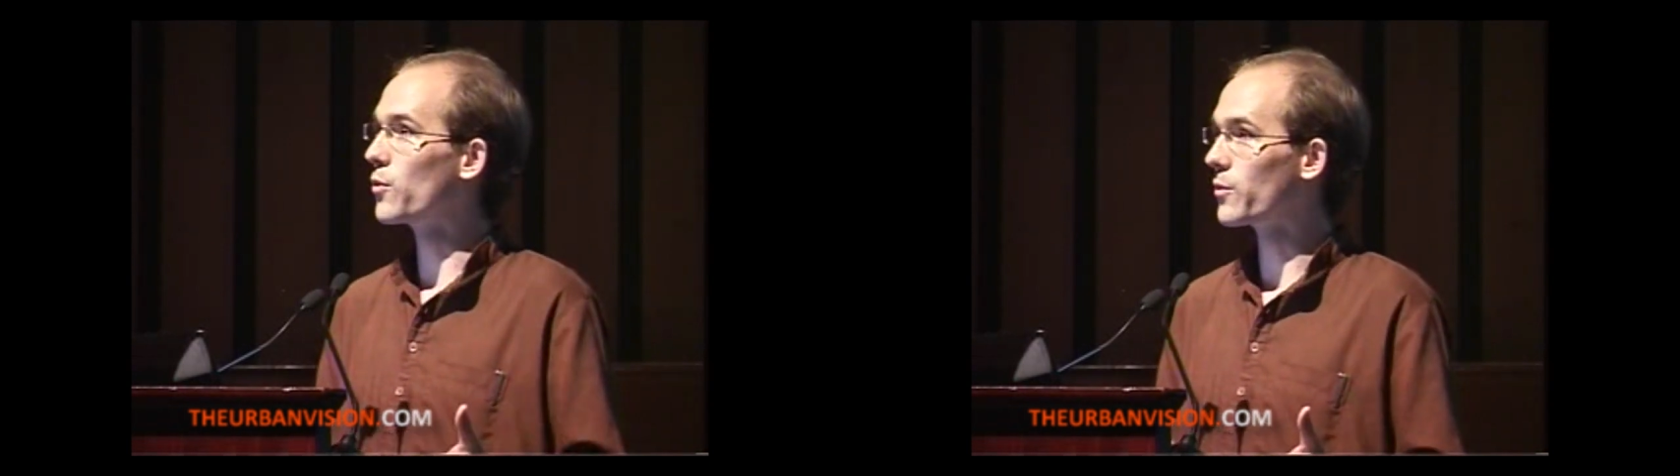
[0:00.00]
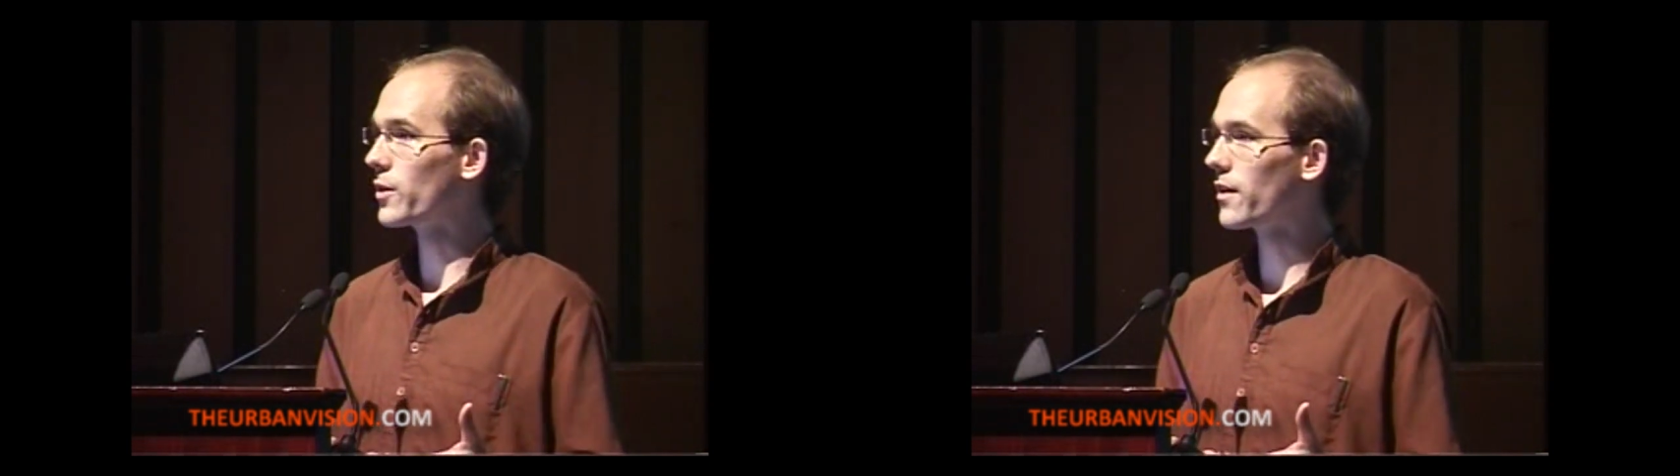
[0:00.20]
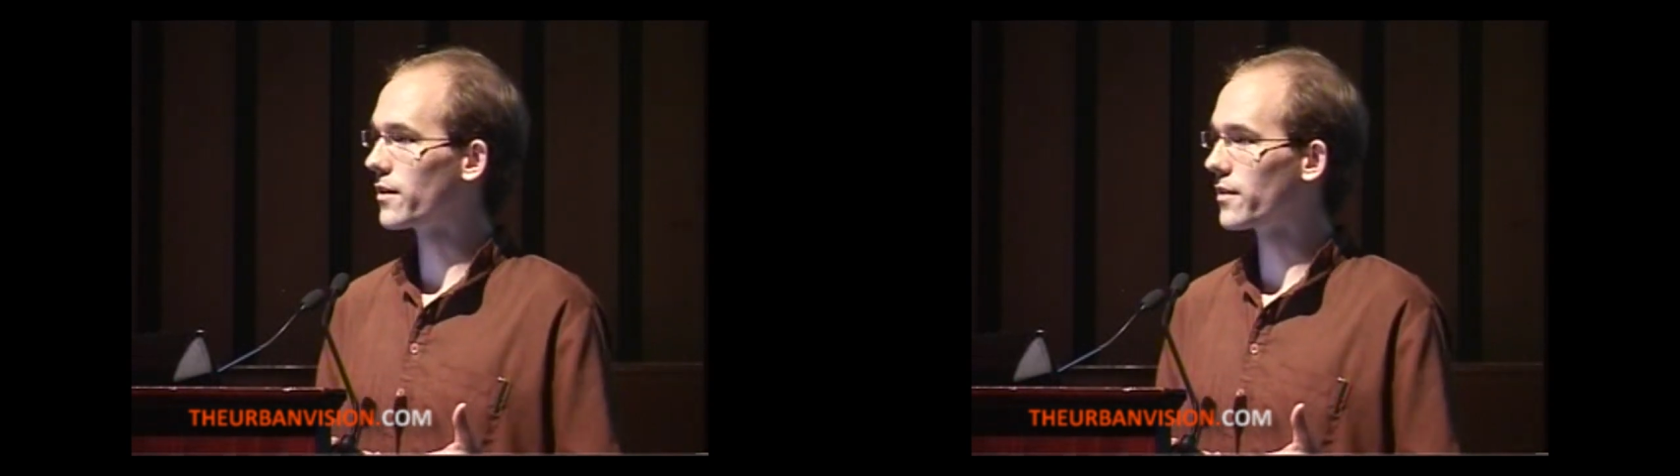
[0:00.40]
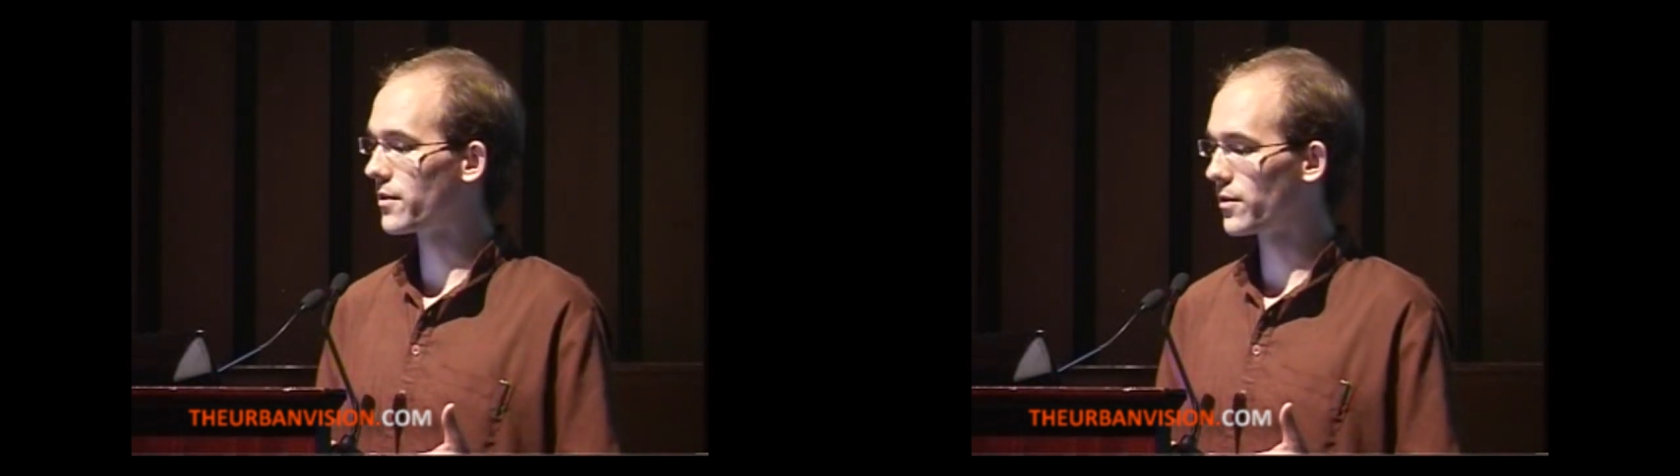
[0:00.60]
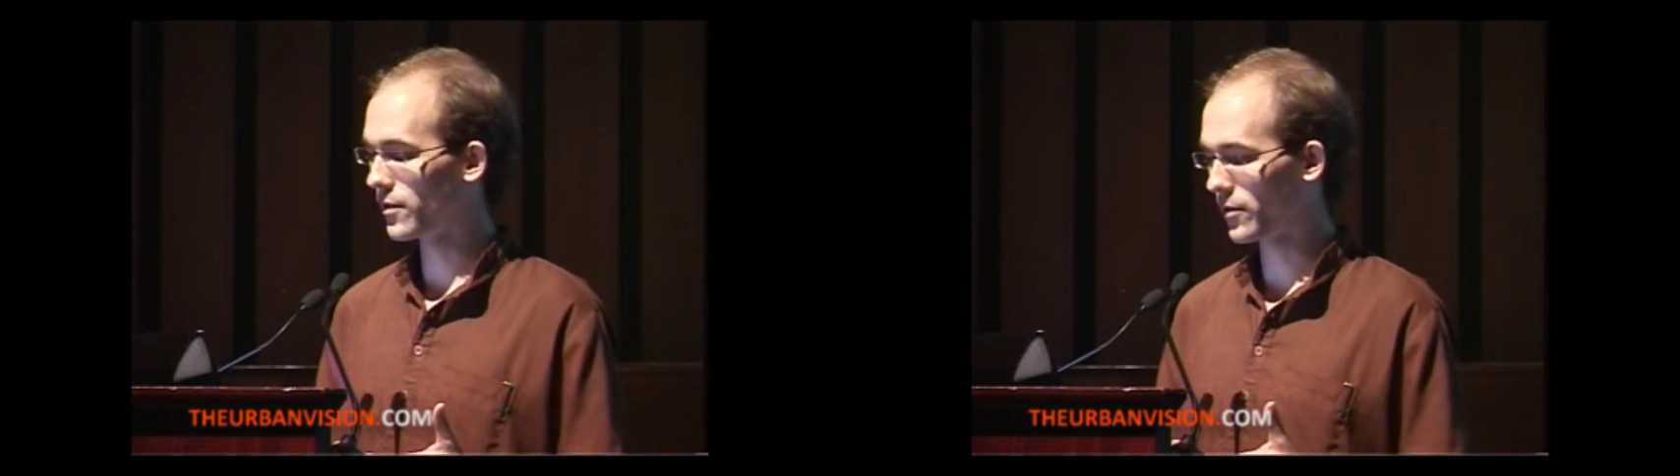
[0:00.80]
when we get
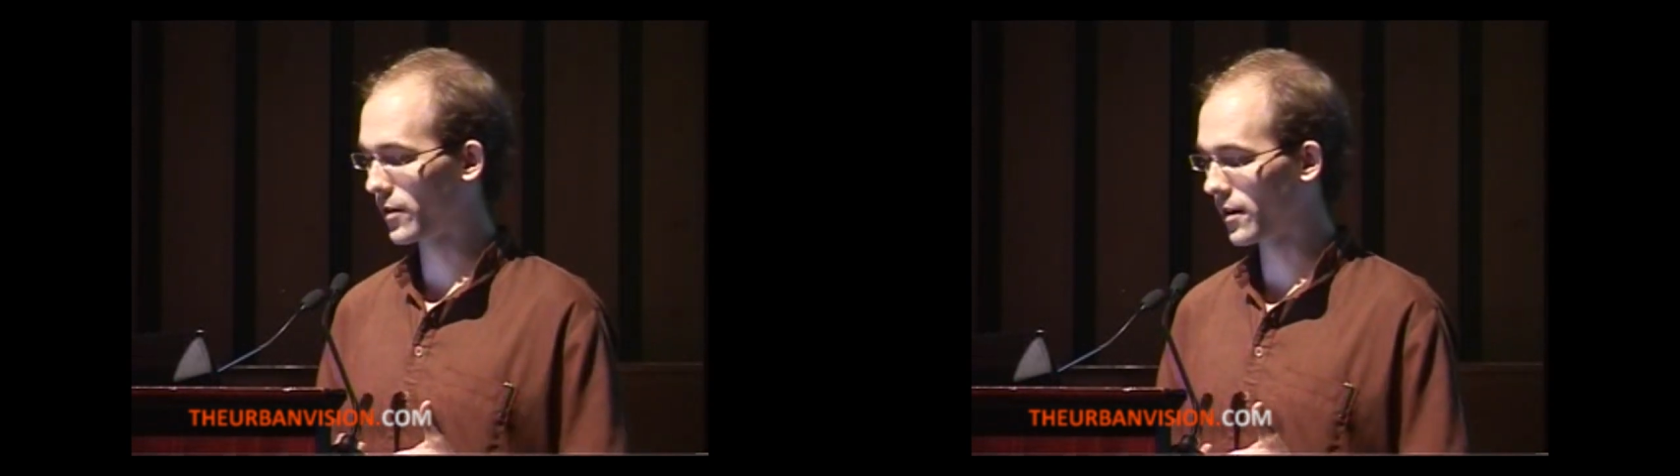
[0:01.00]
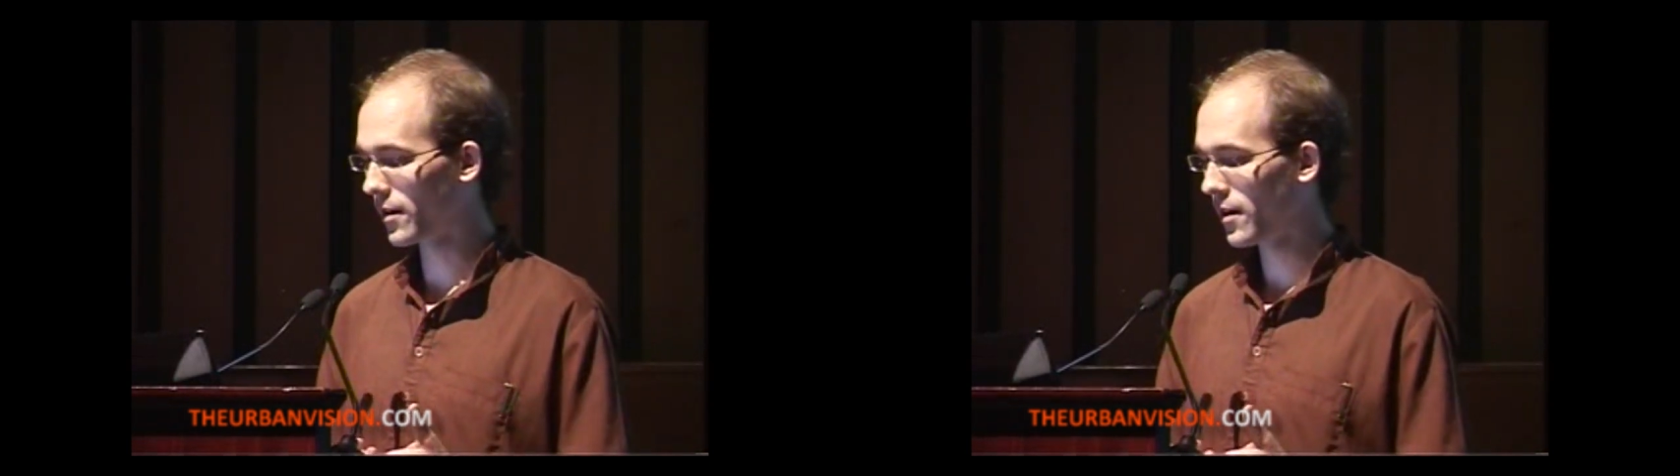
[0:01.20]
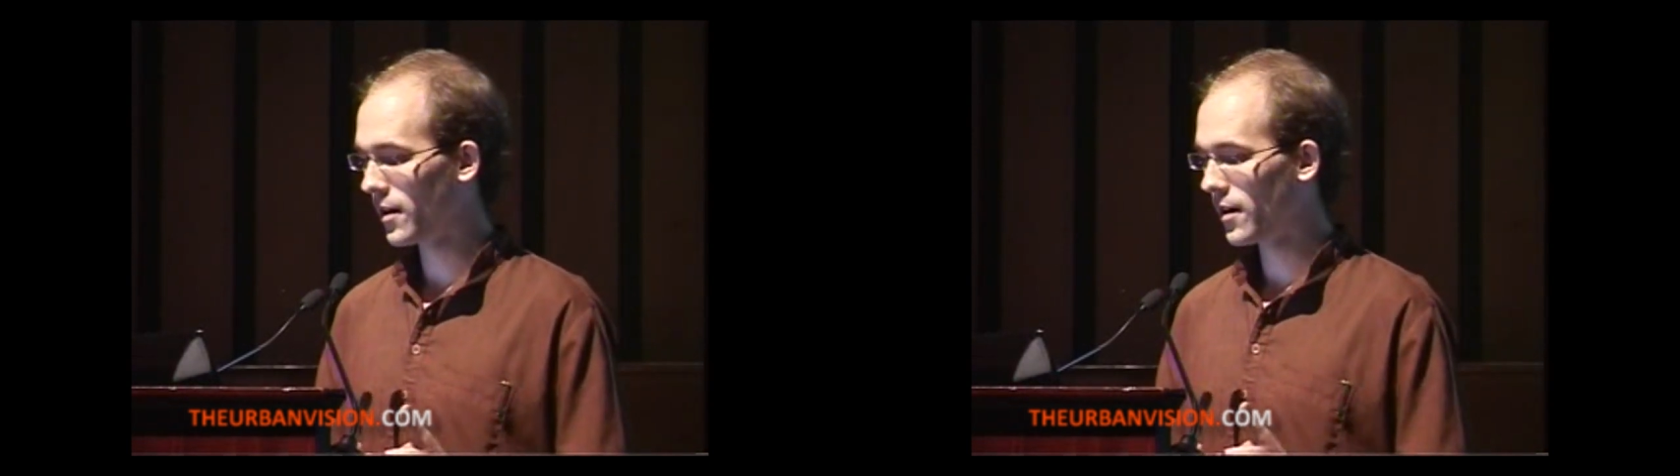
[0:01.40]
into a street.